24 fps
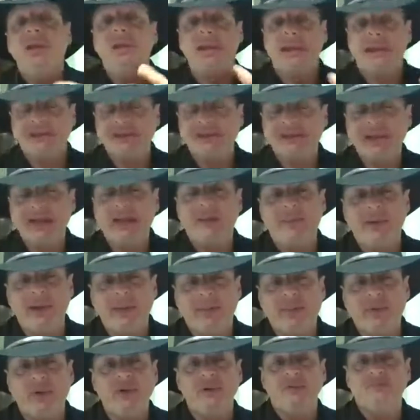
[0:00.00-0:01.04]
Kinesthetic
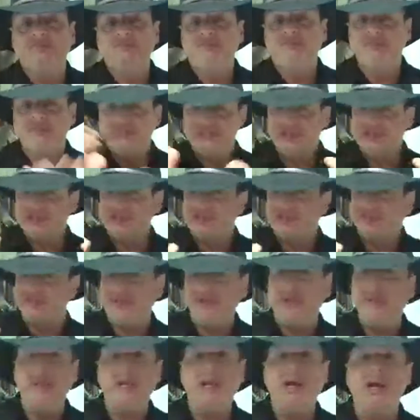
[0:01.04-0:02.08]
people,
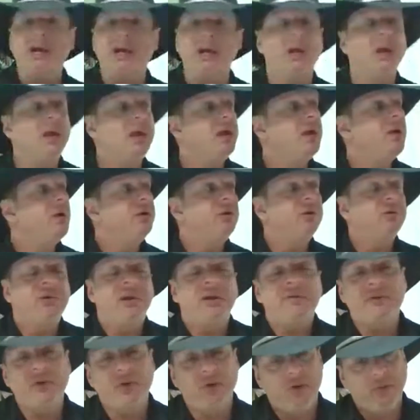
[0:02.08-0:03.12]
touchy-feely hug. You
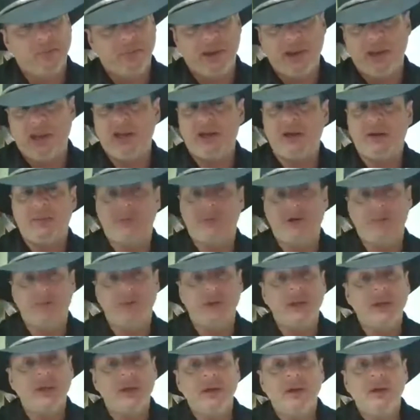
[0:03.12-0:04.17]
never hold my hand in
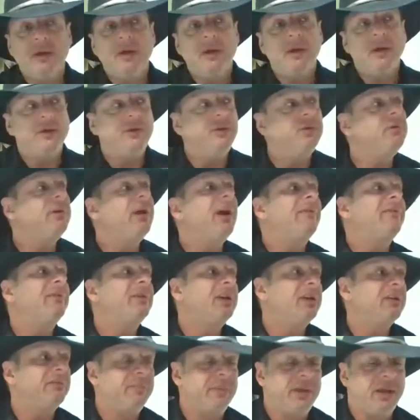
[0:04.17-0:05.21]
public. You never
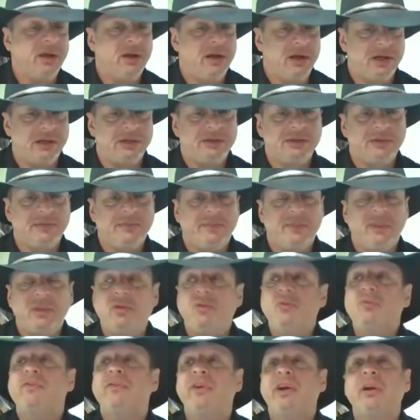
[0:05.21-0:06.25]
give me hugs.
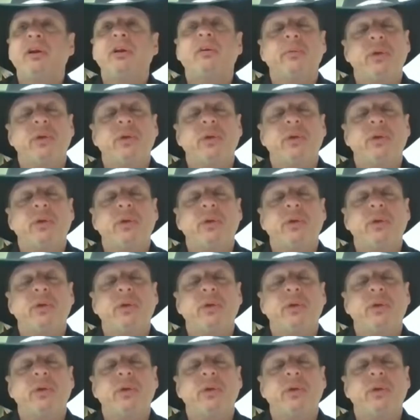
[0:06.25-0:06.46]
You very